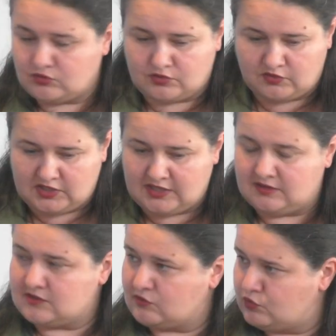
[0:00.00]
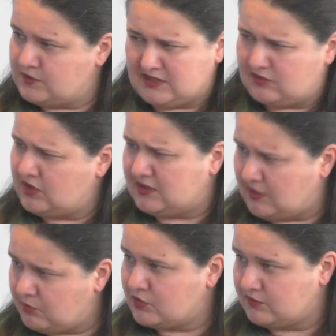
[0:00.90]
to create these groups, and there were a
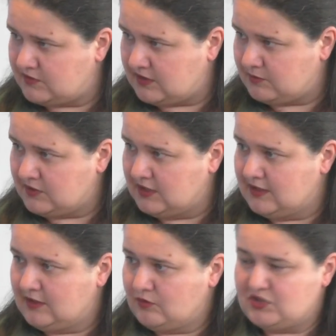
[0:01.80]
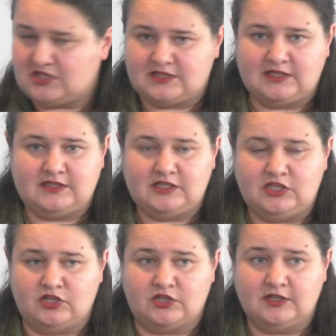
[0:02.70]
number of them. Right. We just didn't
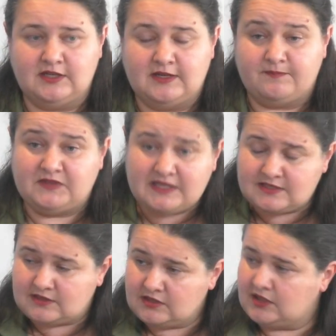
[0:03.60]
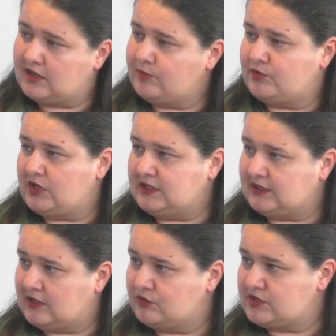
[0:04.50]
hear. They still are operating
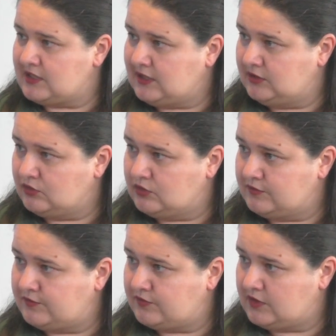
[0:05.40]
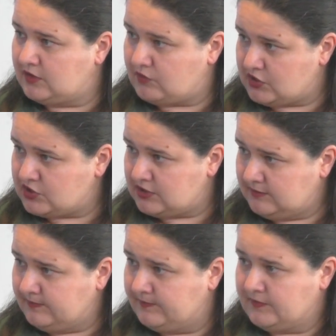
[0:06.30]
outside of uh,
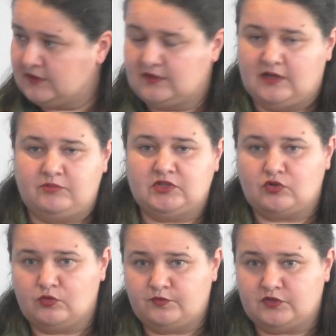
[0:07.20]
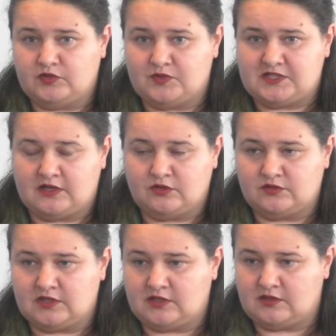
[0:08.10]
Russia. I mean, hopefully
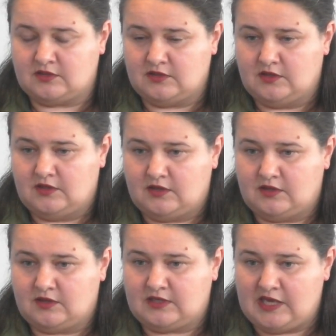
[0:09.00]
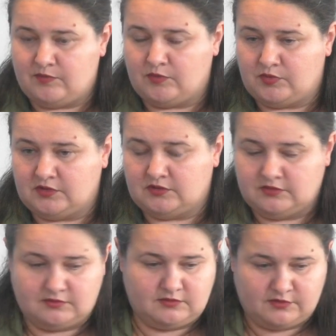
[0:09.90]
without a, a, capable,
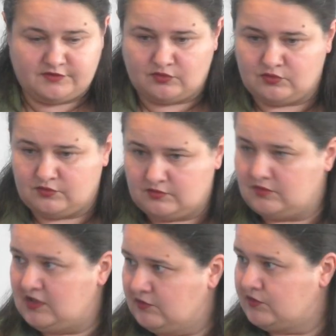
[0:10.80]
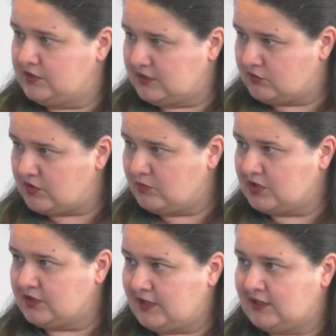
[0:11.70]
although evil and
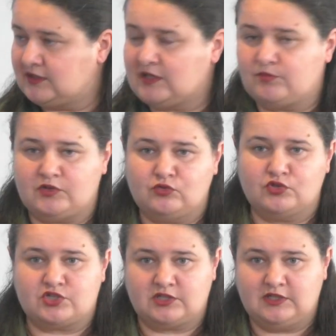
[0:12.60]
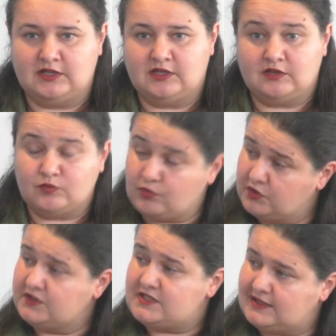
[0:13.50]
criminal head like Prigozhin, we
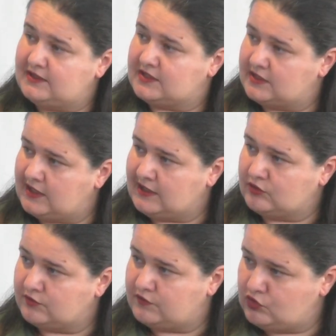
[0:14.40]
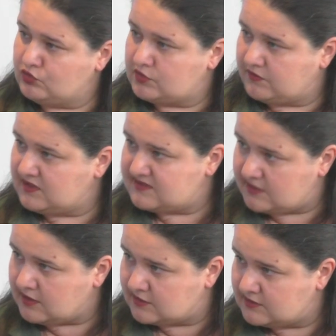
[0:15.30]
will see decline of the use of the
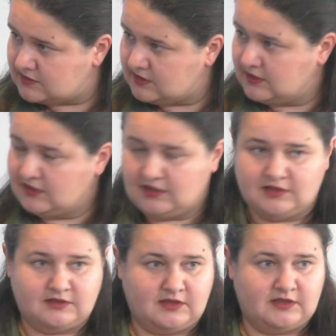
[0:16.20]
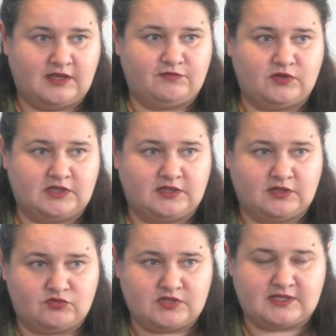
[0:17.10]
SAGs mm -hmm. in, in African
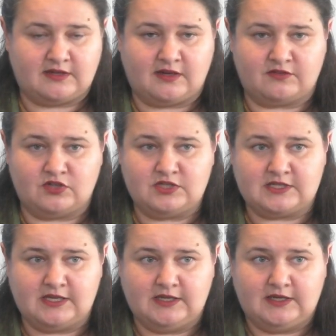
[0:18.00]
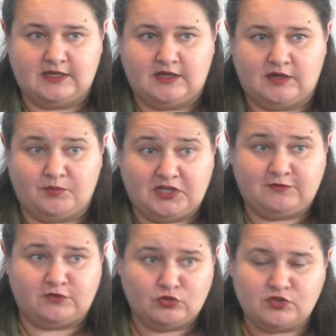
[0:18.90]
countries and others. Uh, but
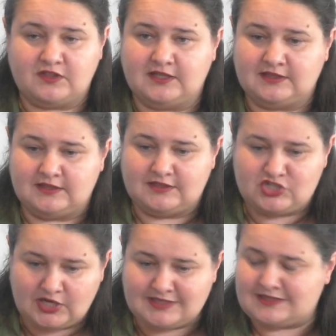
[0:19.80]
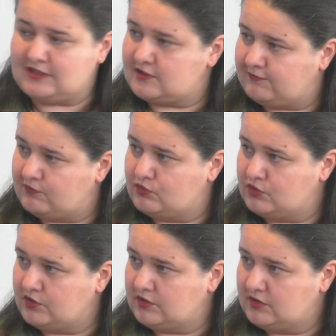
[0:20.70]
if not, then justice
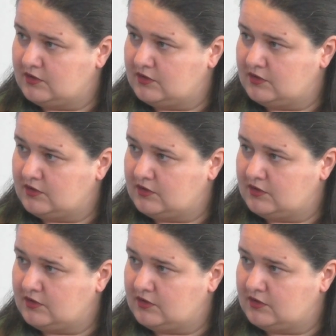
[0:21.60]
for